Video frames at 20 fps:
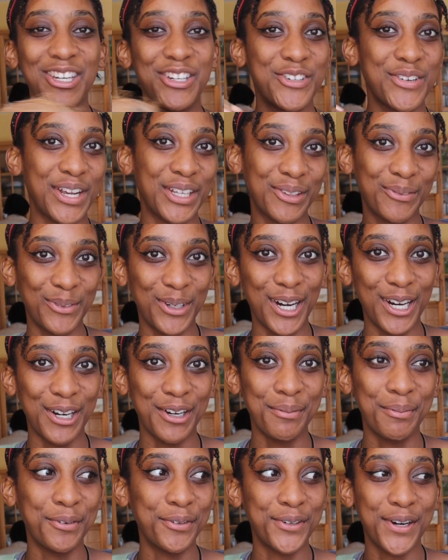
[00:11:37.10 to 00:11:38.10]
and drain the water
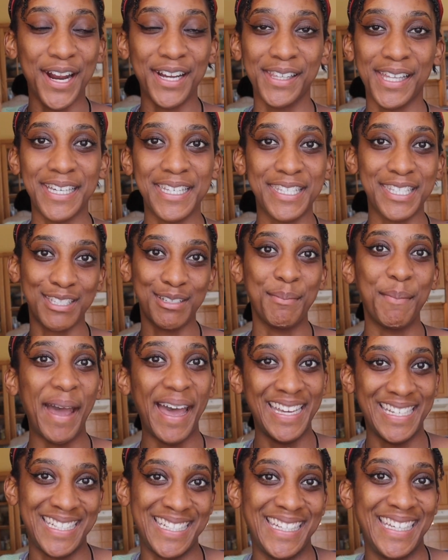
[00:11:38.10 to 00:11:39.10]
before I like
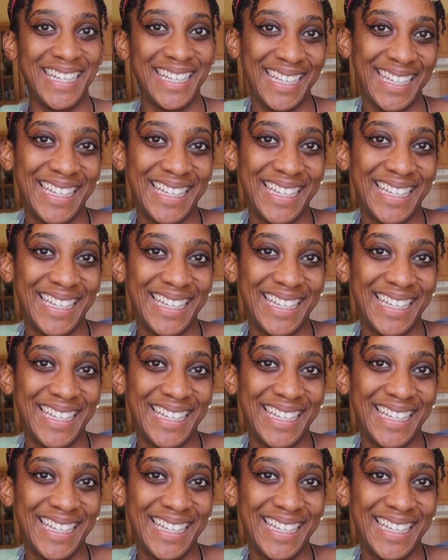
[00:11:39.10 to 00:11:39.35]
smash it.